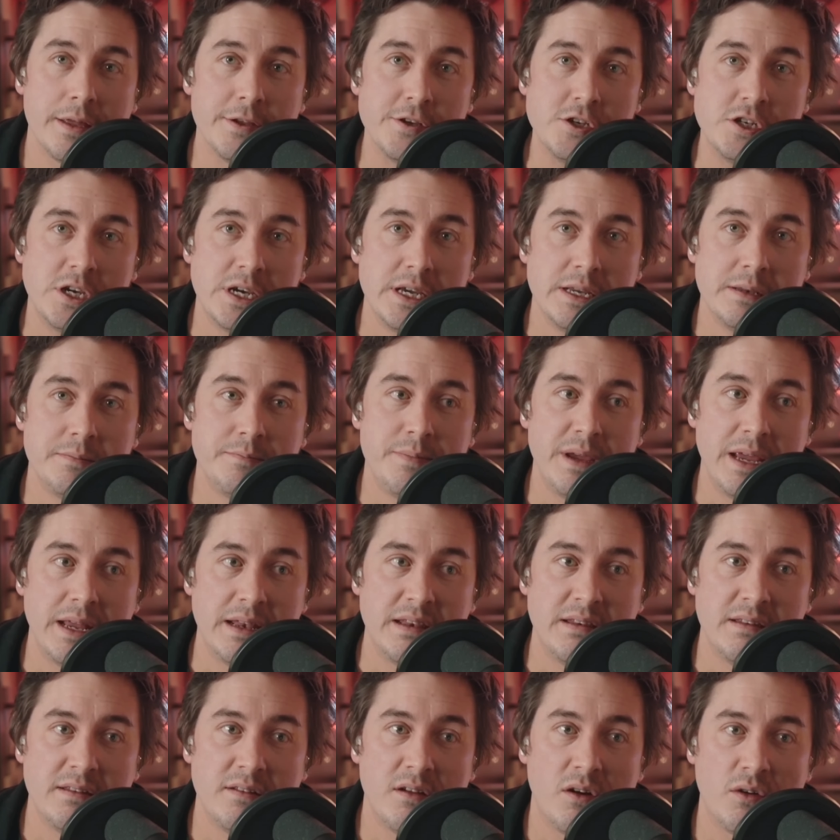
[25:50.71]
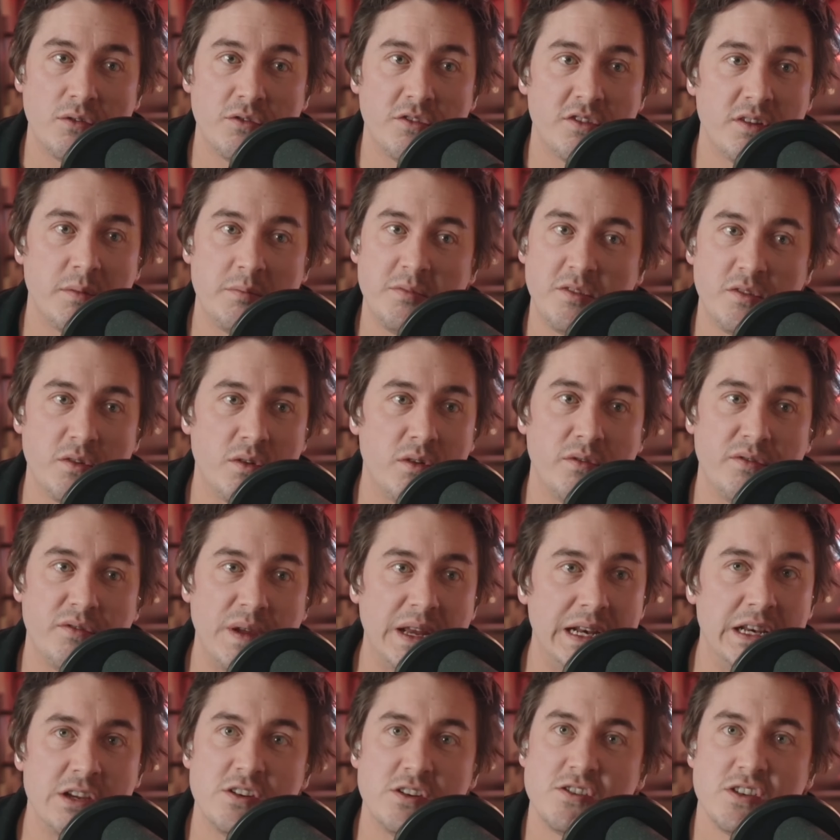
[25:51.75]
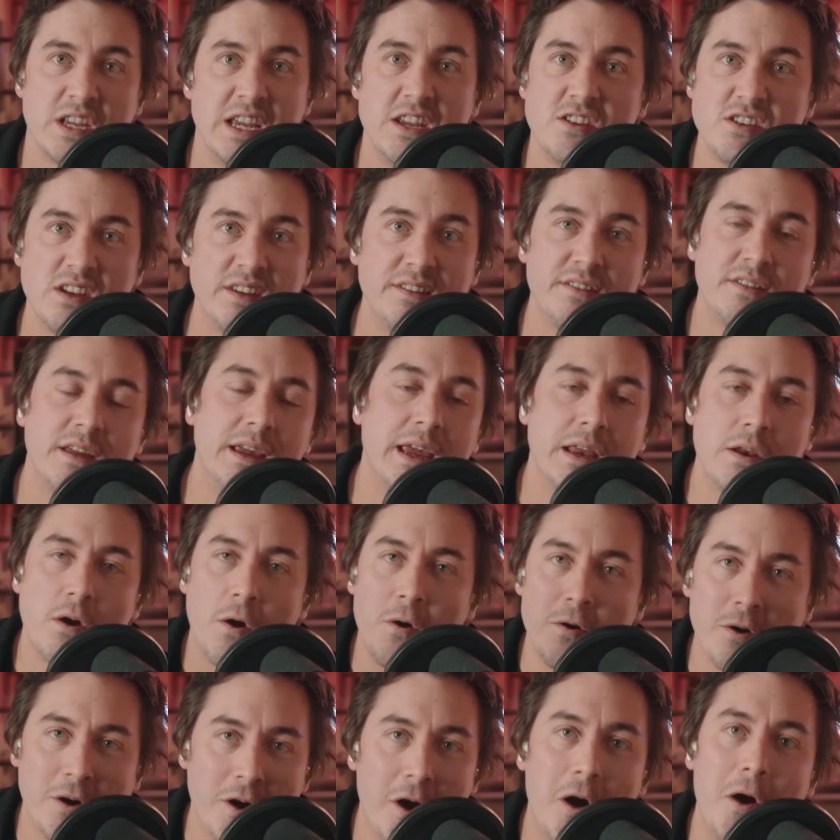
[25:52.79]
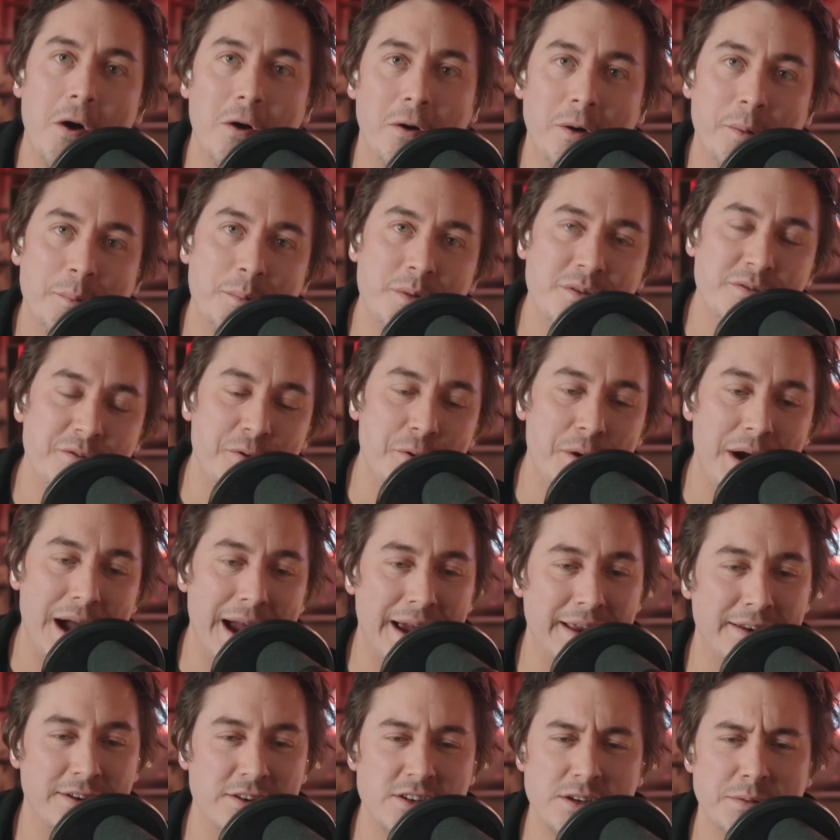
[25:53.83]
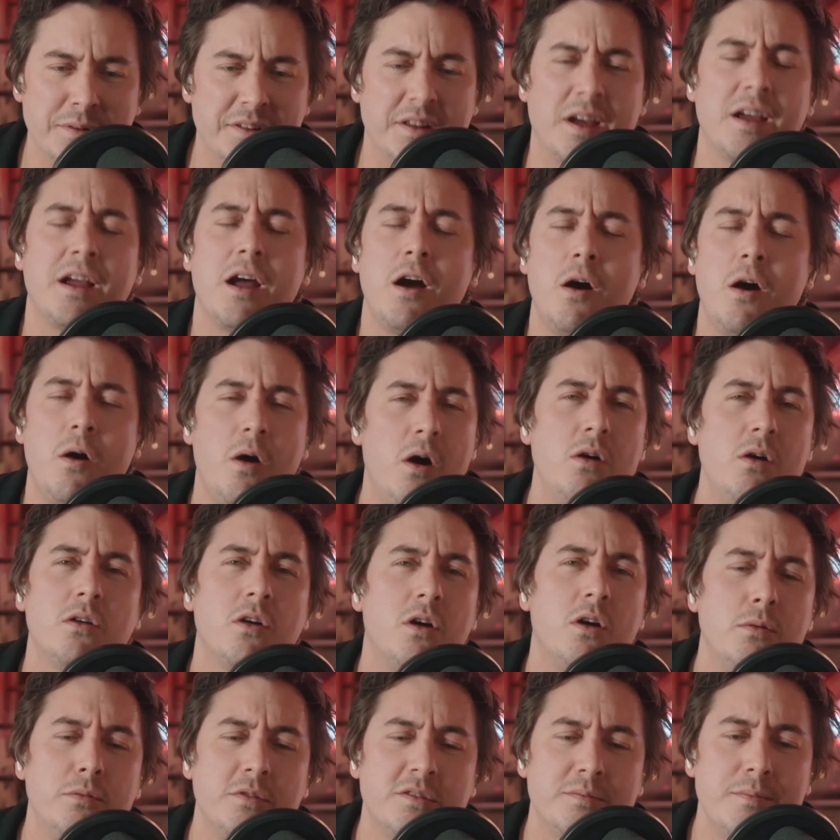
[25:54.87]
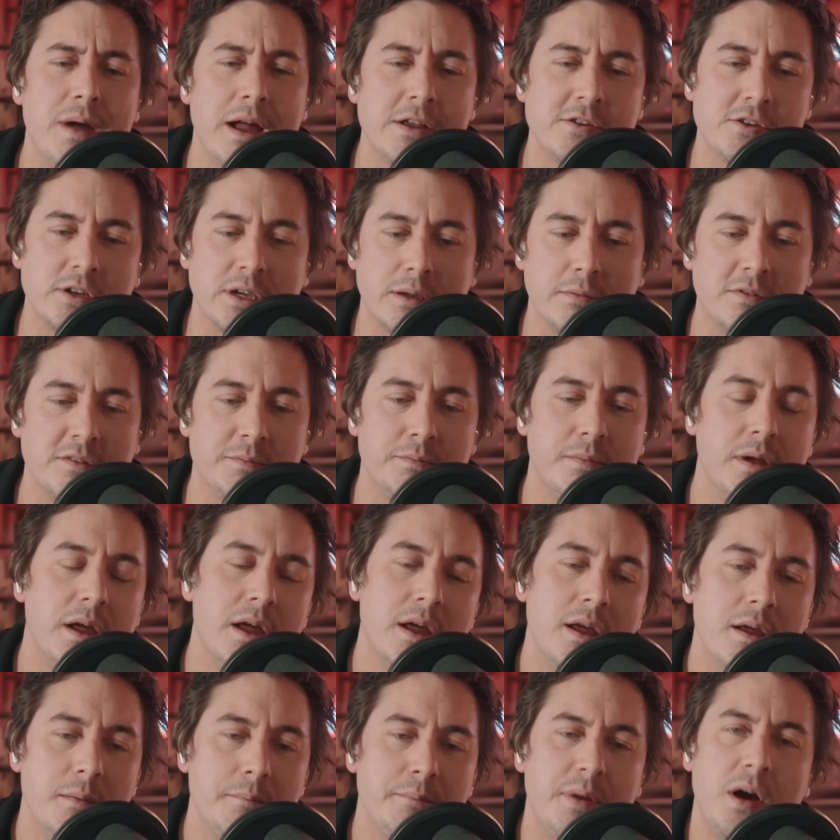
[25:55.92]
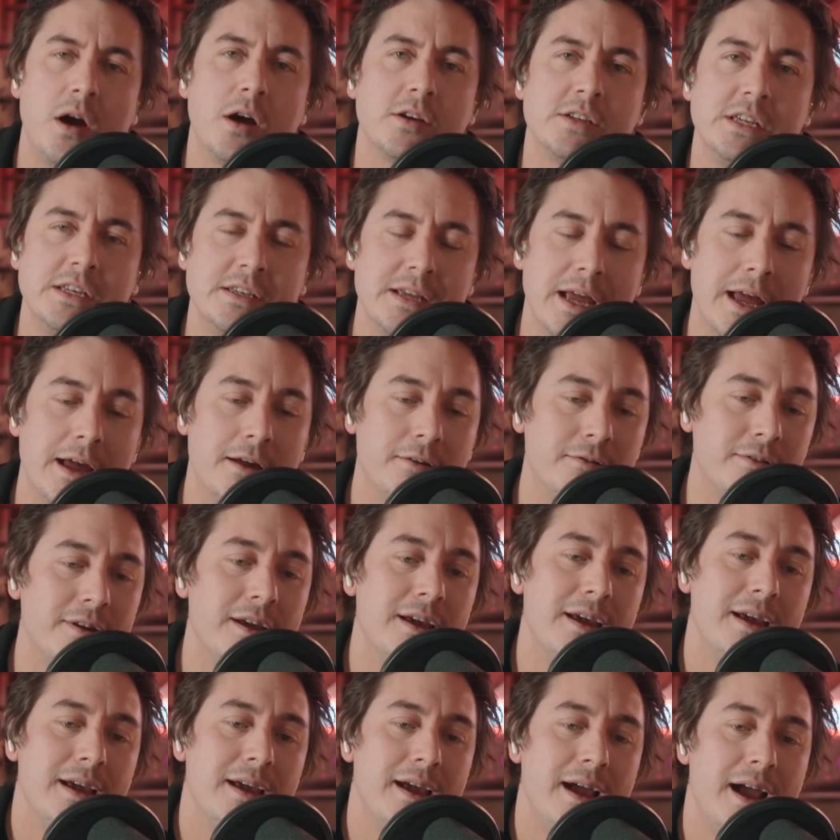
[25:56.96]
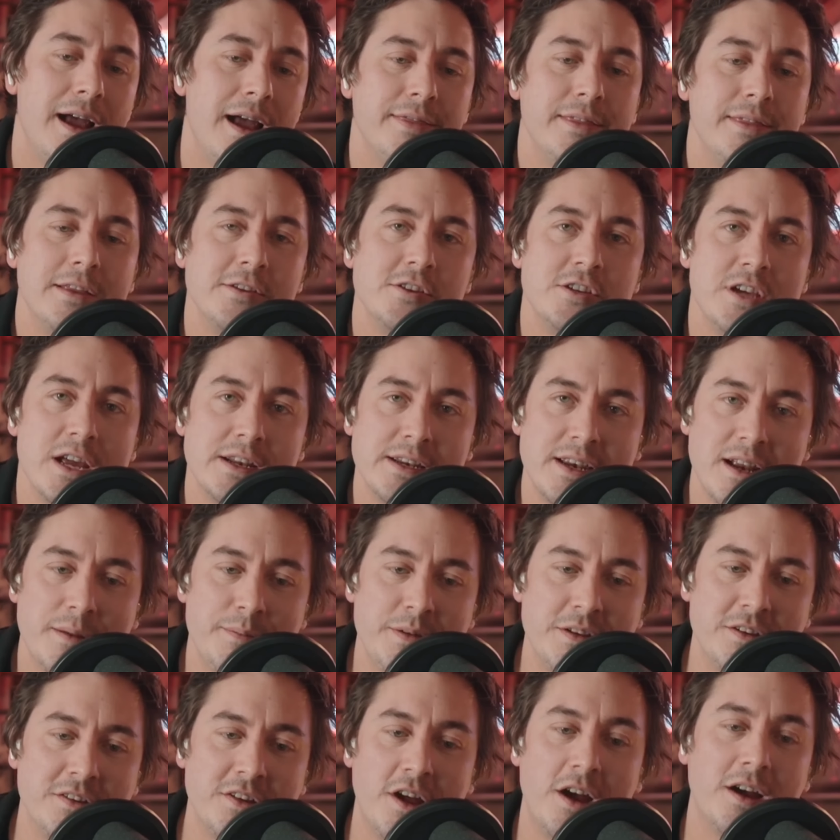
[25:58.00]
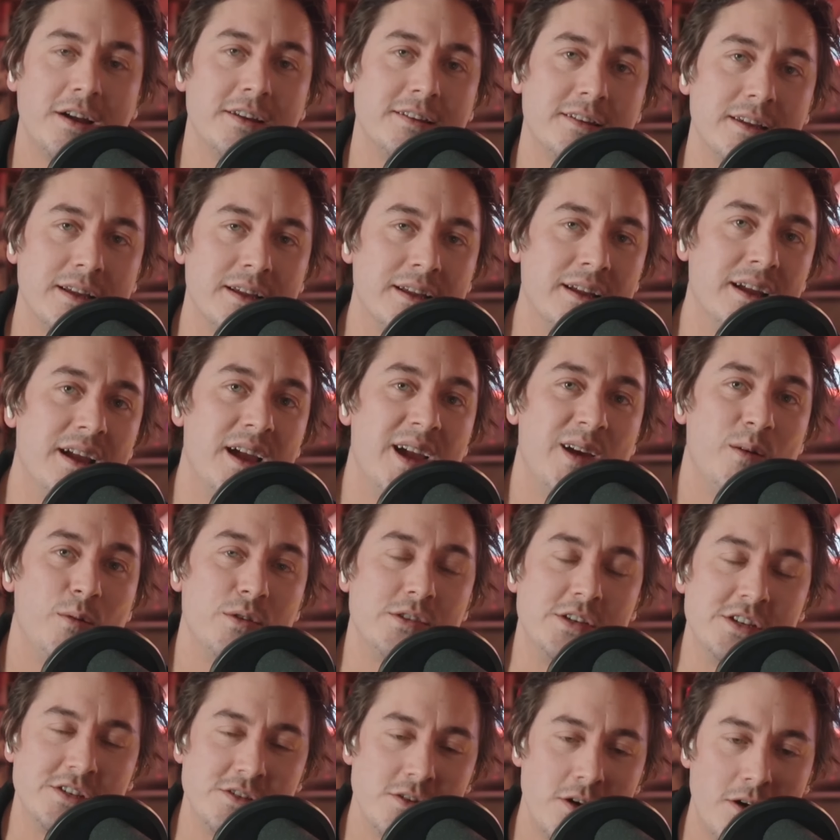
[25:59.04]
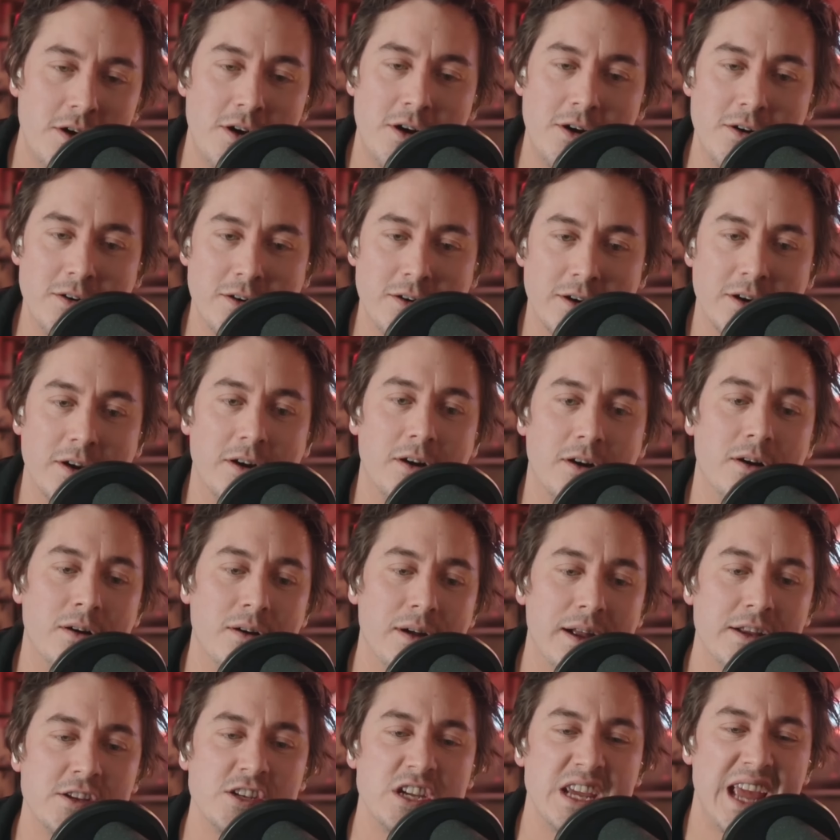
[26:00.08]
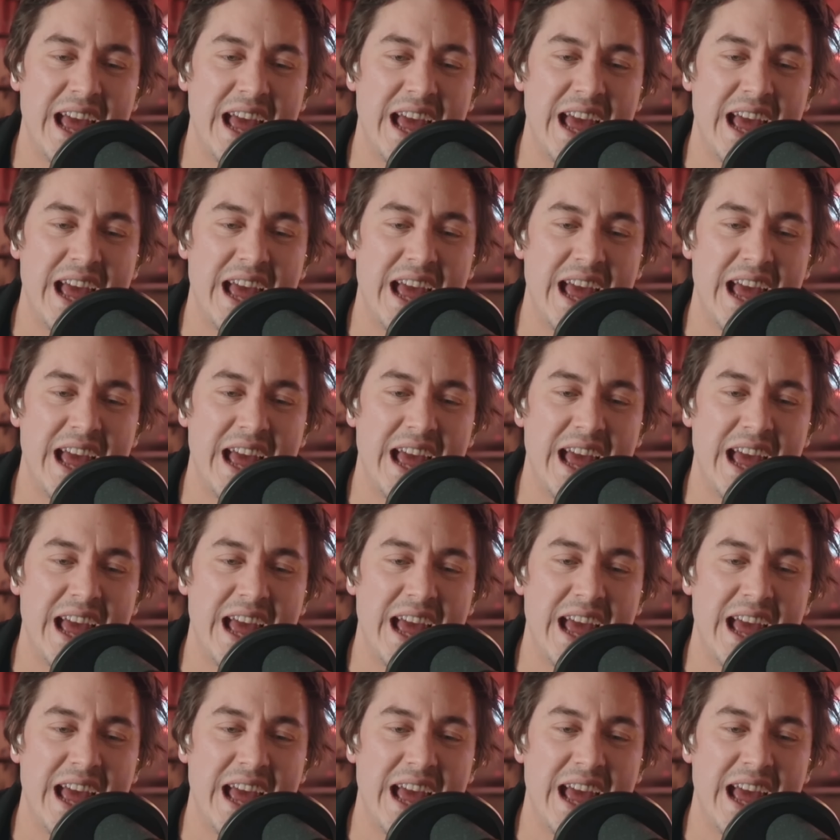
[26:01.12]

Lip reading: and she had been on some sort of English teaching thing in Hong Kong beforehand. And she was like, Hong Kong was magic. It was party town. And then she ended up in Sakata, which is not Hong Kong, and